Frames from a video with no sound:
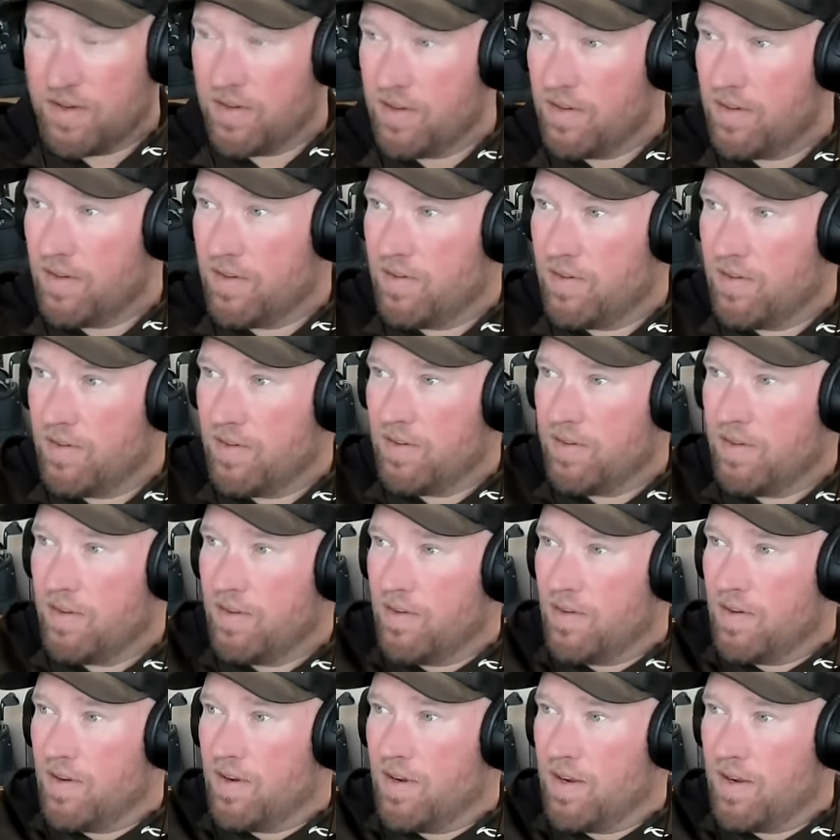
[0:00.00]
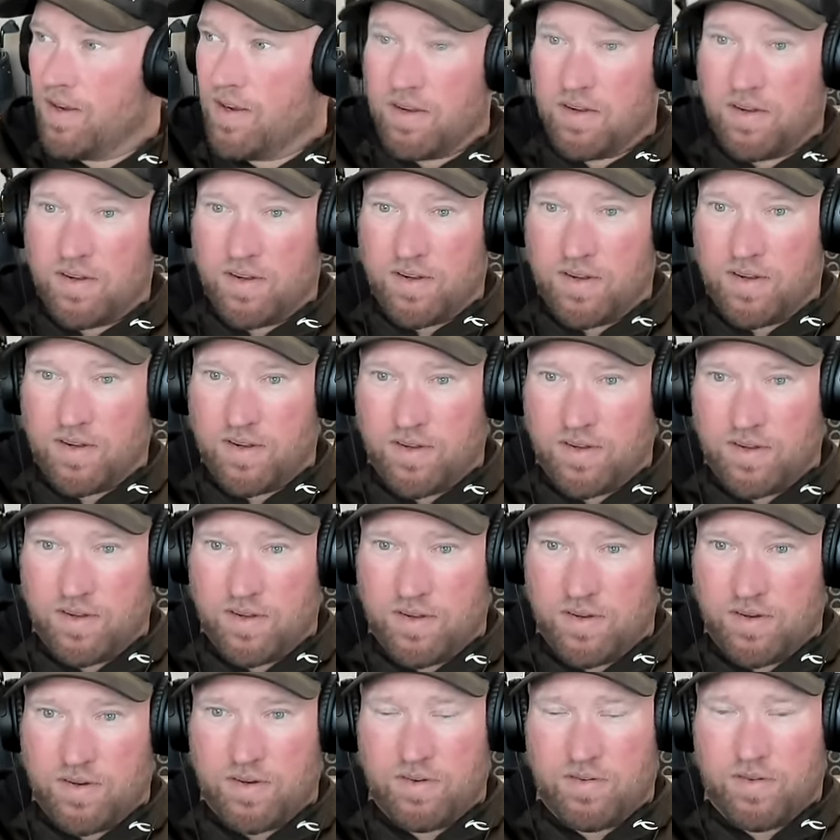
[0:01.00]

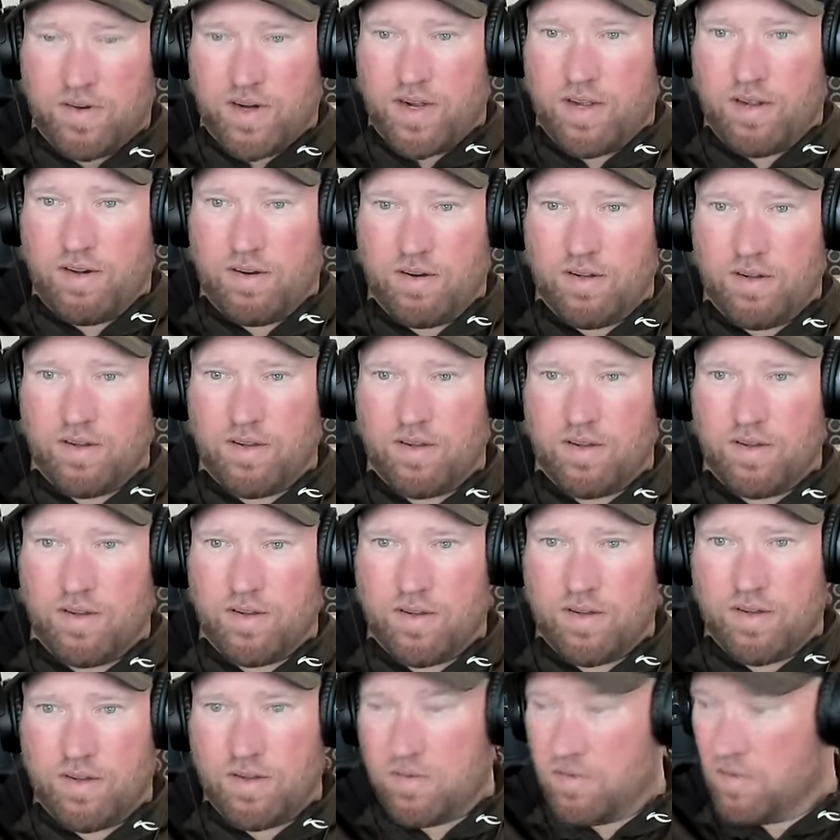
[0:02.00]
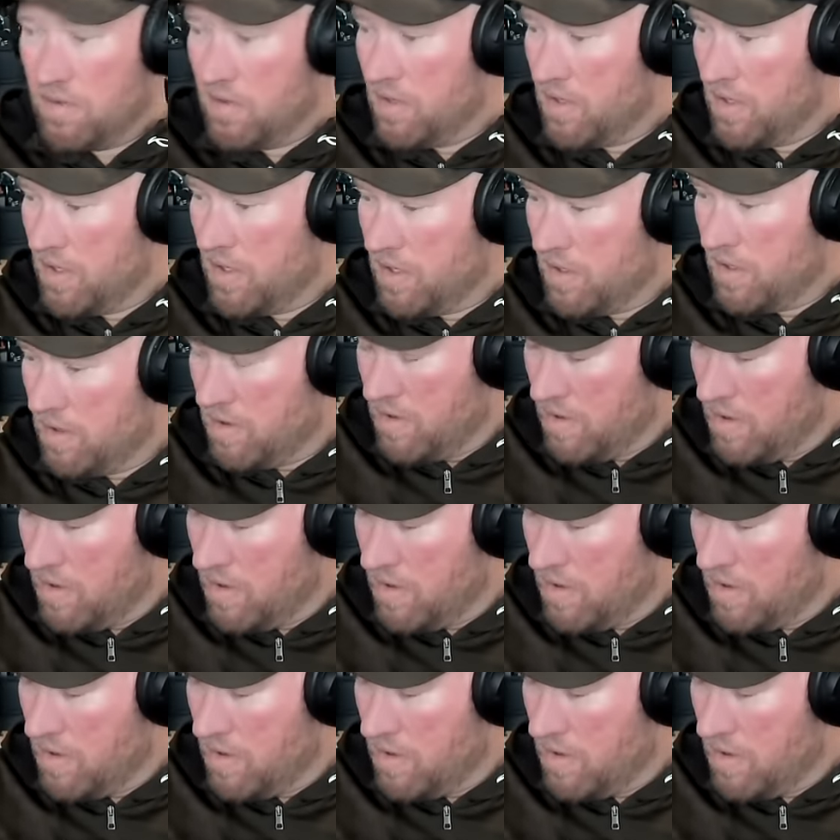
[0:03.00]
(silent)